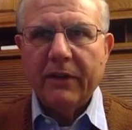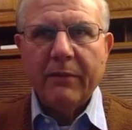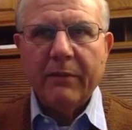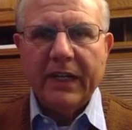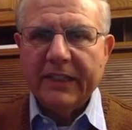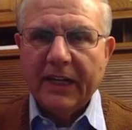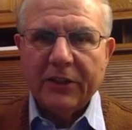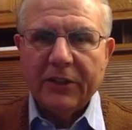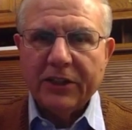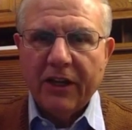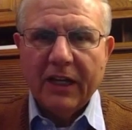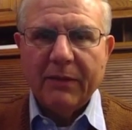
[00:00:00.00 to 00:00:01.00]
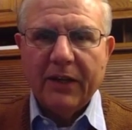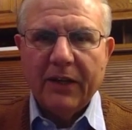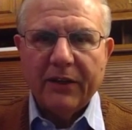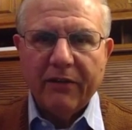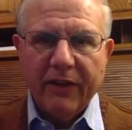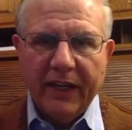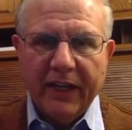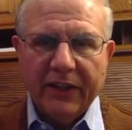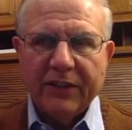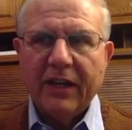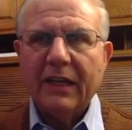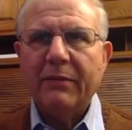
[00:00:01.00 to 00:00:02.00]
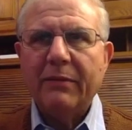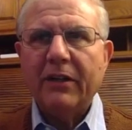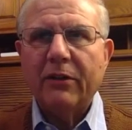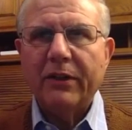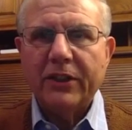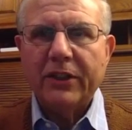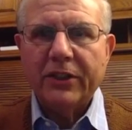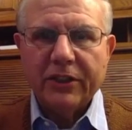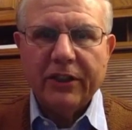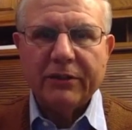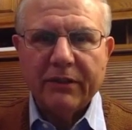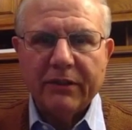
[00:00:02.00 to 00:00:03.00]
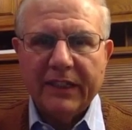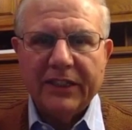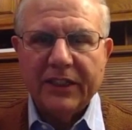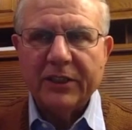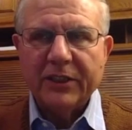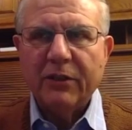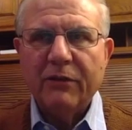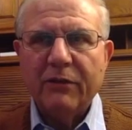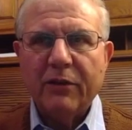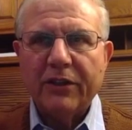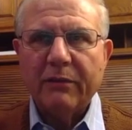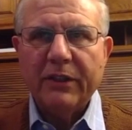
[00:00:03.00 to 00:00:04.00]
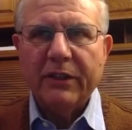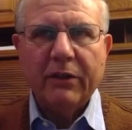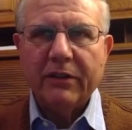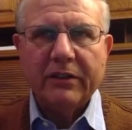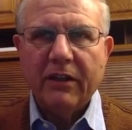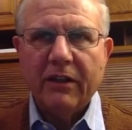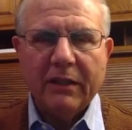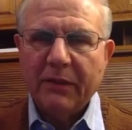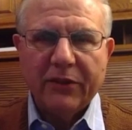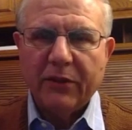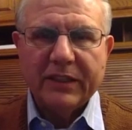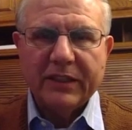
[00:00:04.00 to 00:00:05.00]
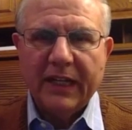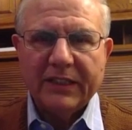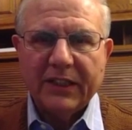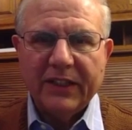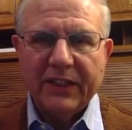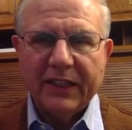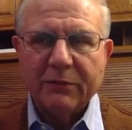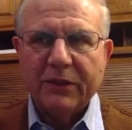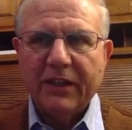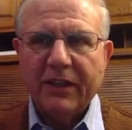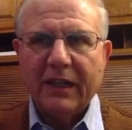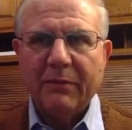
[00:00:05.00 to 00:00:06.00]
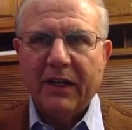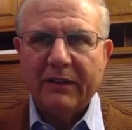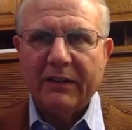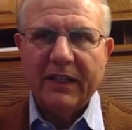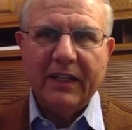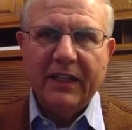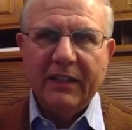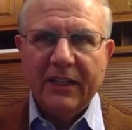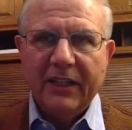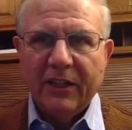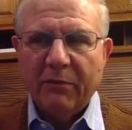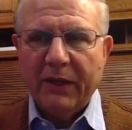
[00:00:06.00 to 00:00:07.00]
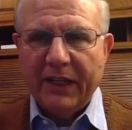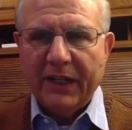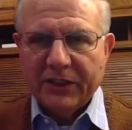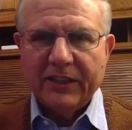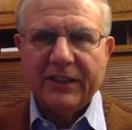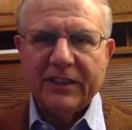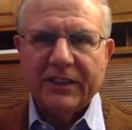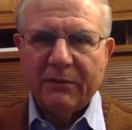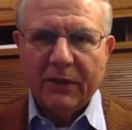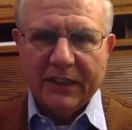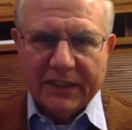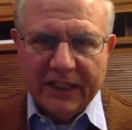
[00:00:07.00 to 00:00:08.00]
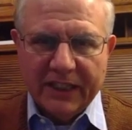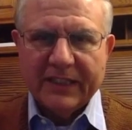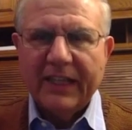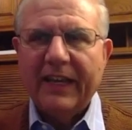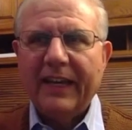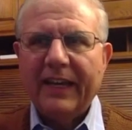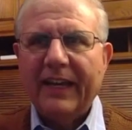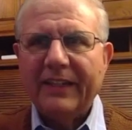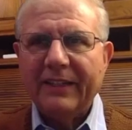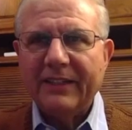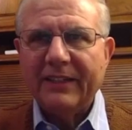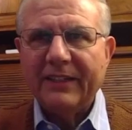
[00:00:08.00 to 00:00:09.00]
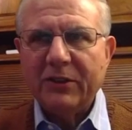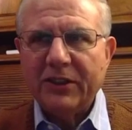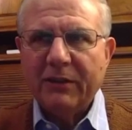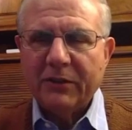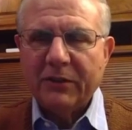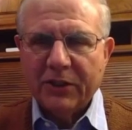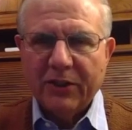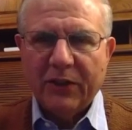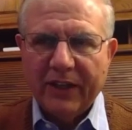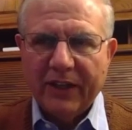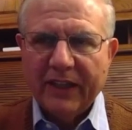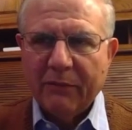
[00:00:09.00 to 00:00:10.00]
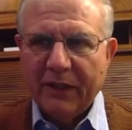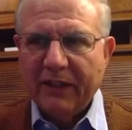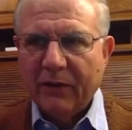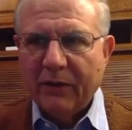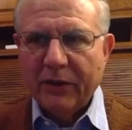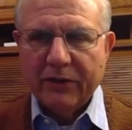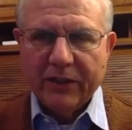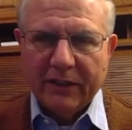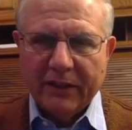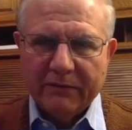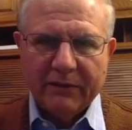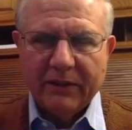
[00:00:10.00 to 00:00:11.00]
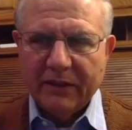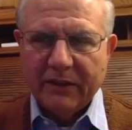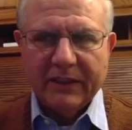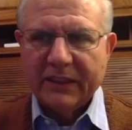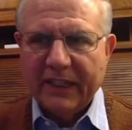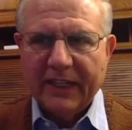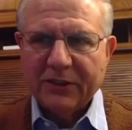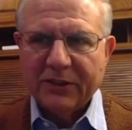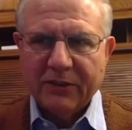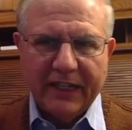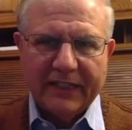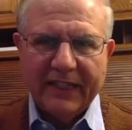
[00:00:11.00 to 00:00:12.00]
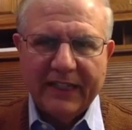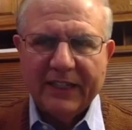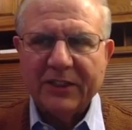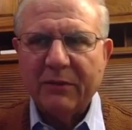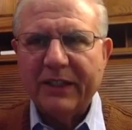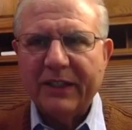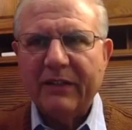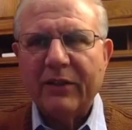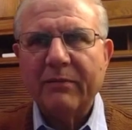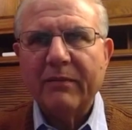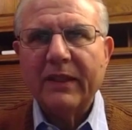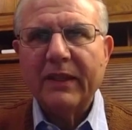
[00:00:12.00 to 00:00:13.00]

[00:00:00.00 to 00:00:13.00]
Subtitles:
very many doctors talk about their faith, talk about going to church, religion, and so forth. We don't talk about those kinds of things. We talk about, patients and what disease they had, and gee, it was a good thing that we ordered this test or that test or whatever.